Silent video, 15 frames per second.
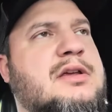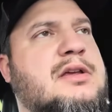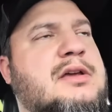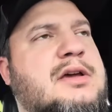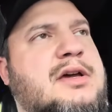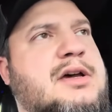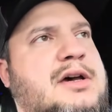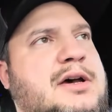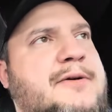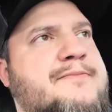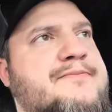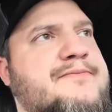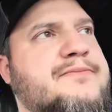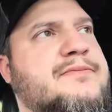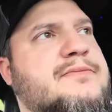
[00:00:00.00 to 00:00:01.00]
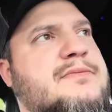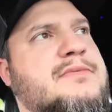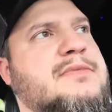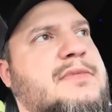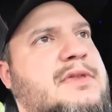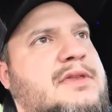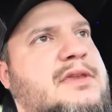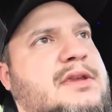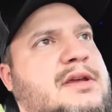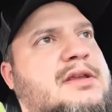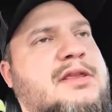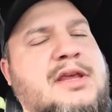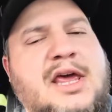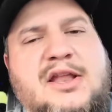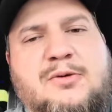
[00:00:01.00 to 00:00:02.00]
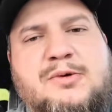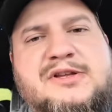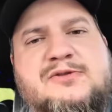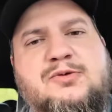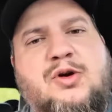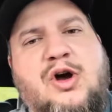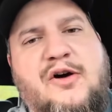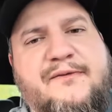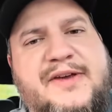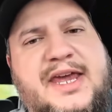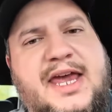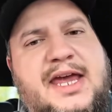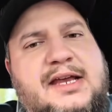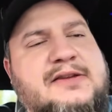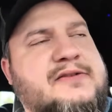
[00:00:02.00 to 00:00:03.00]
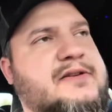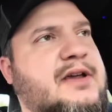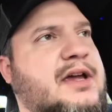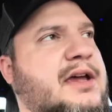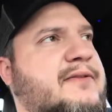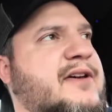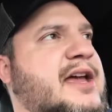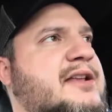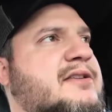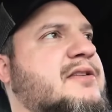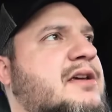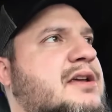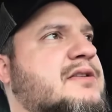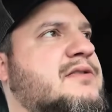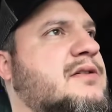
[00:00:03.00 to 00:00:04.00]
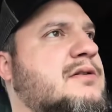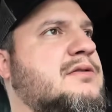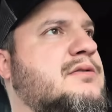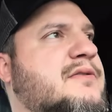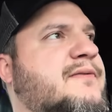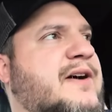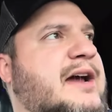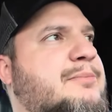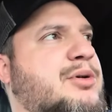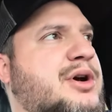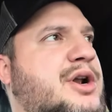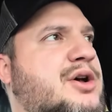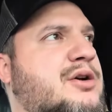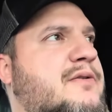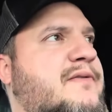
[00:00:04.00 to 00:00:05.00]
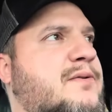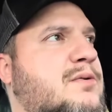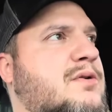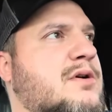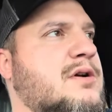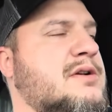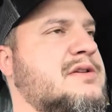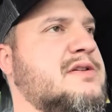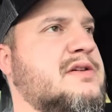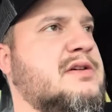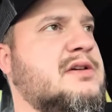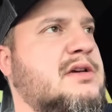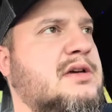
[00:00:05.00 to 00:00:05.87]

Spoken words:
The other ones were all V8s. I've had 2 5.0 Fords,